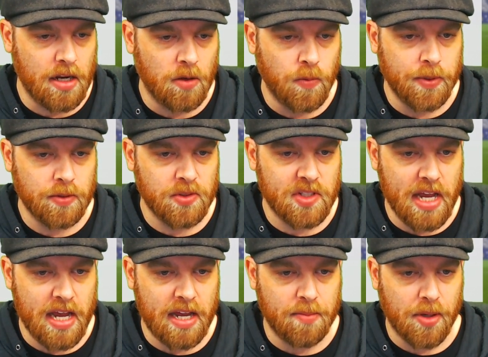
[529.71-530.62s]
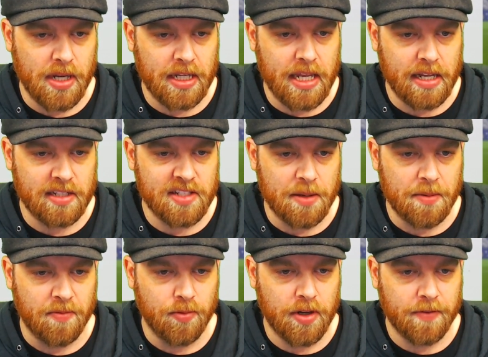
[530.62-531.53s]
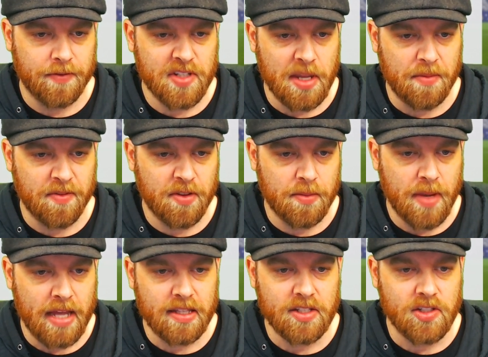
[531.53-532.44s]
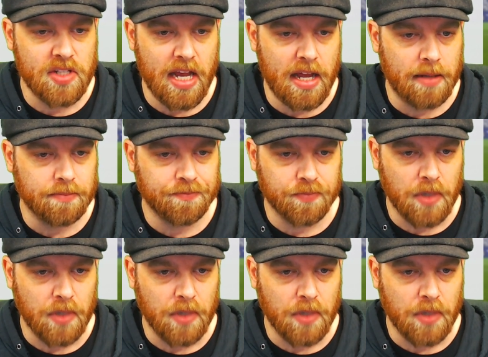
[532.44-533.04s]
I will start by getting rid of some of them at the start.